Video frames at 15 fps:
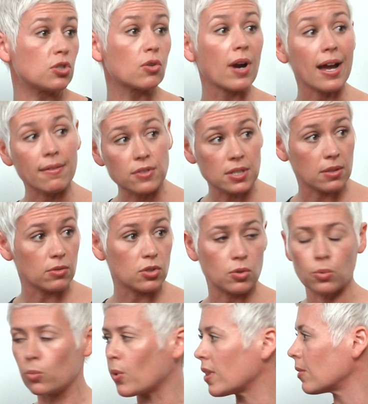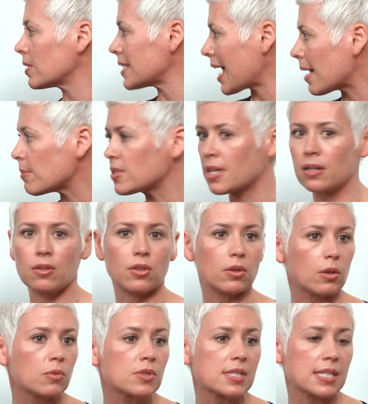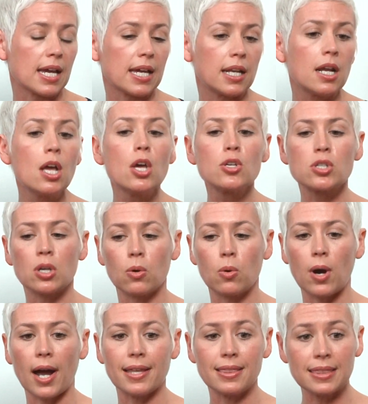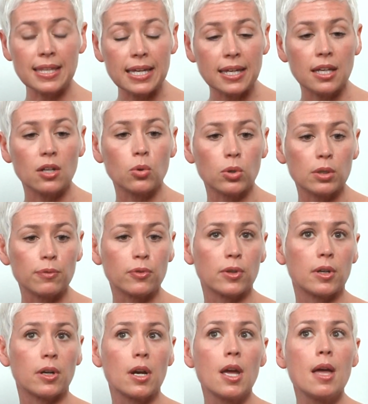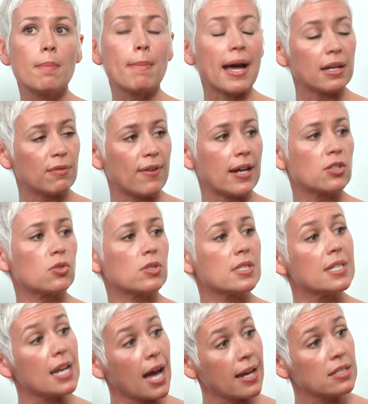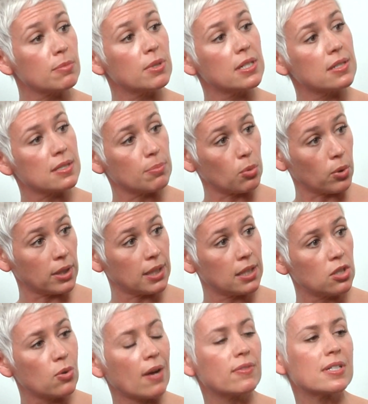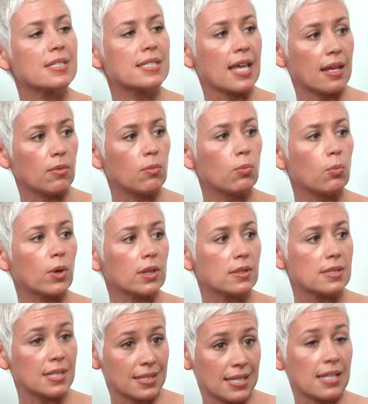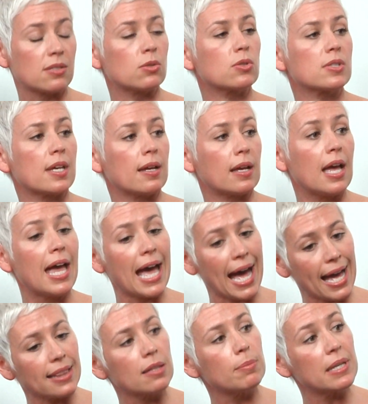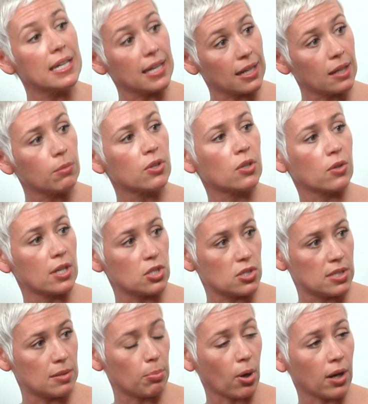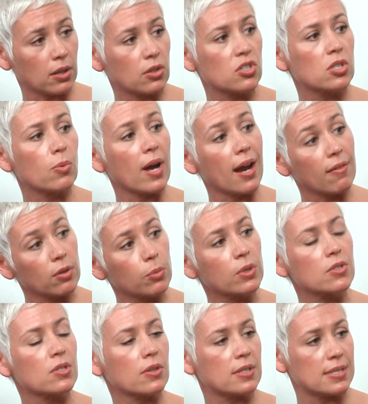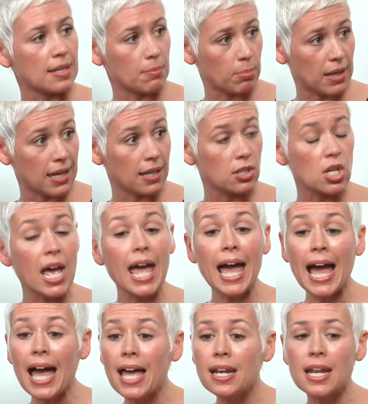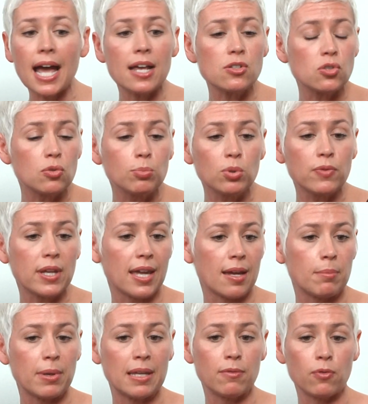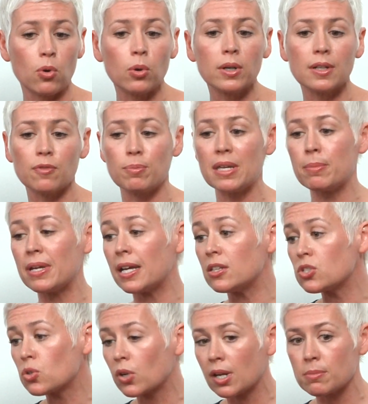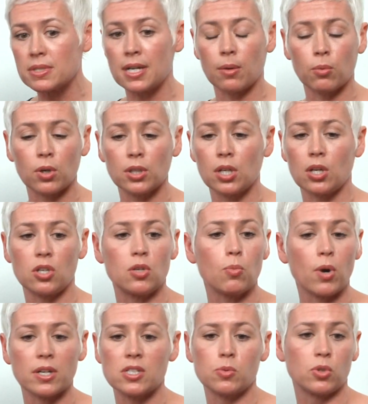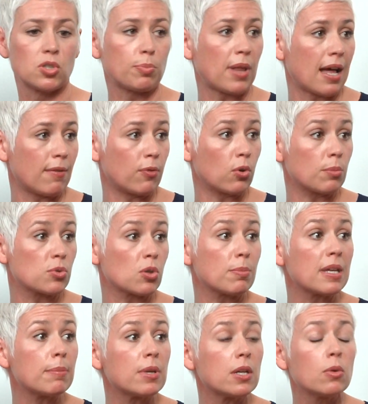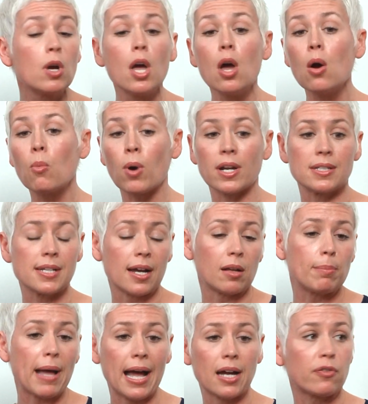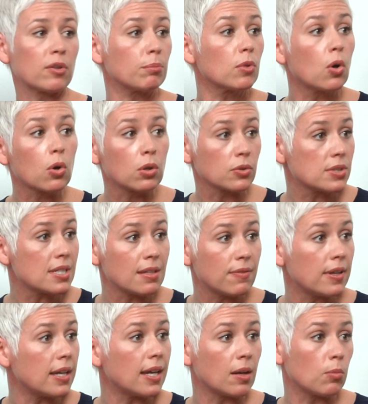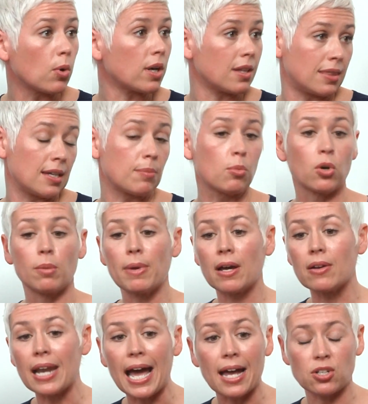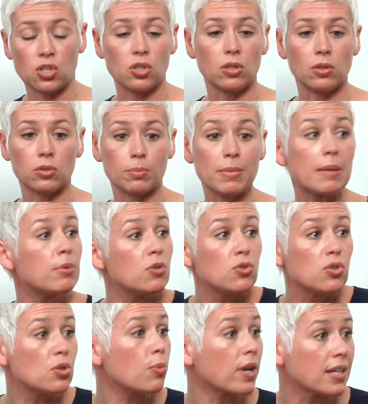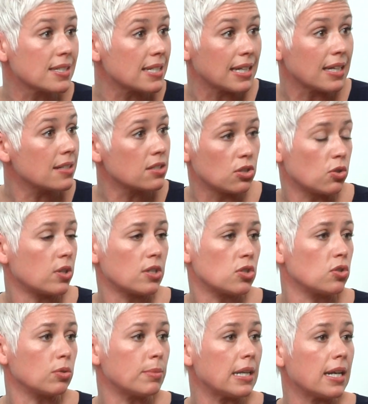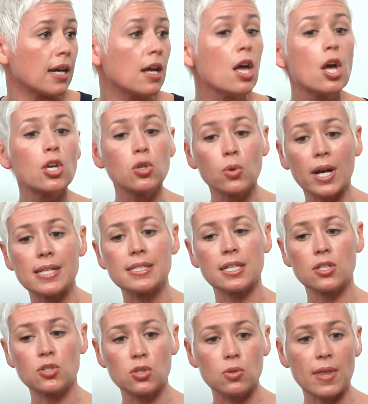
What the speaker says: drive to whether it's Amazon or their own site? So I think in order for manufacturers not to be disappointed, you have to set what success looks like at the beginning with your agency partner so everyone is on the same page. And as you move the campaign forward, if maybe Instagram's not working and you want to switch platforms, or maybe you want to dial back from local TV and want to think more about national, or maybe you do want to dig into traditional media, you guys can do